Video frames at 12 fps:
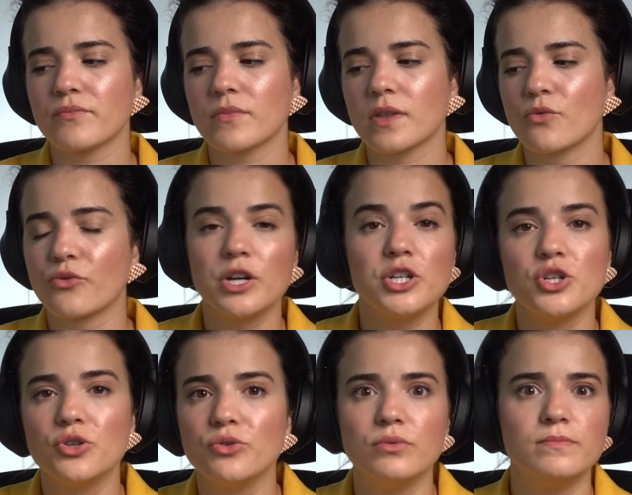
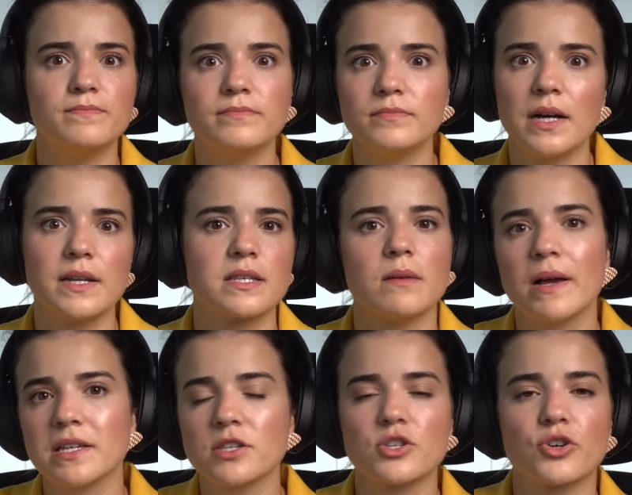redo a
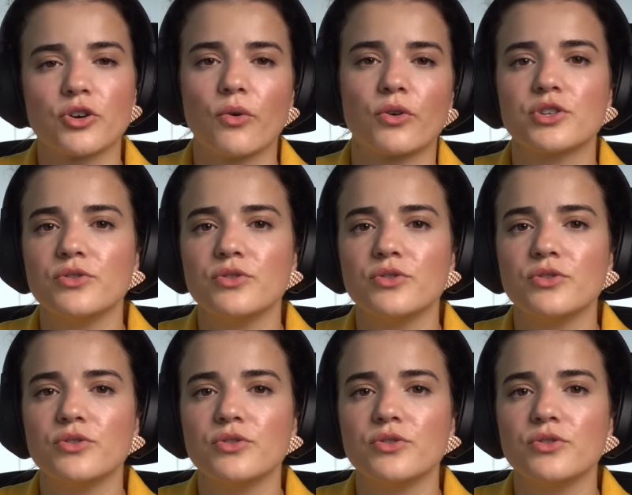semester or two